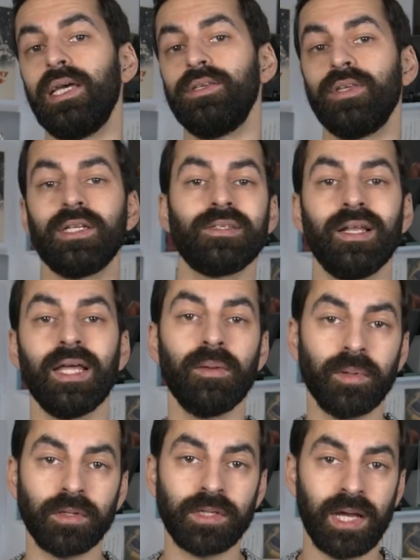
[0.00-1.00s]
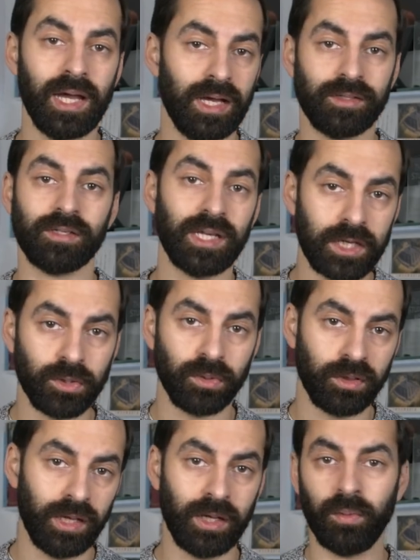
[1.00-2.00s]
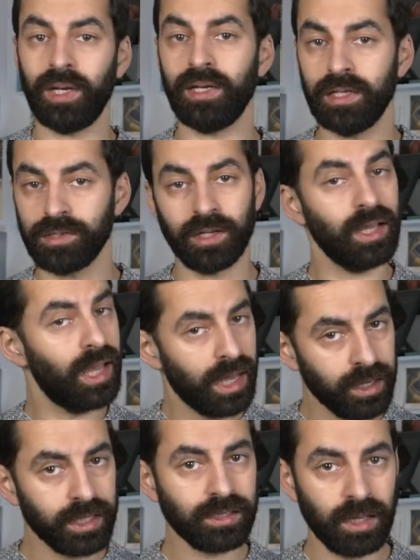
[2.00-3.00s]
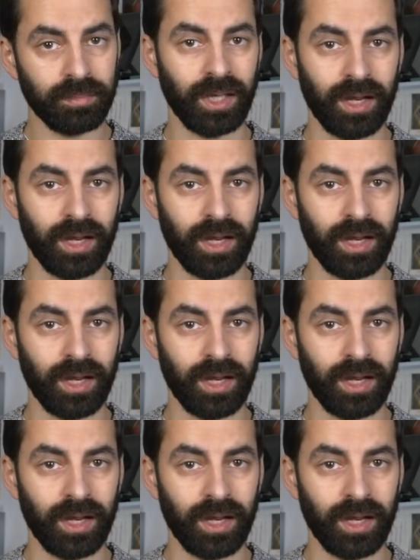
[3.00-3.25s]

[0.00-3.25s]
that it's labeled as a sexual thing when it isn't, and I accept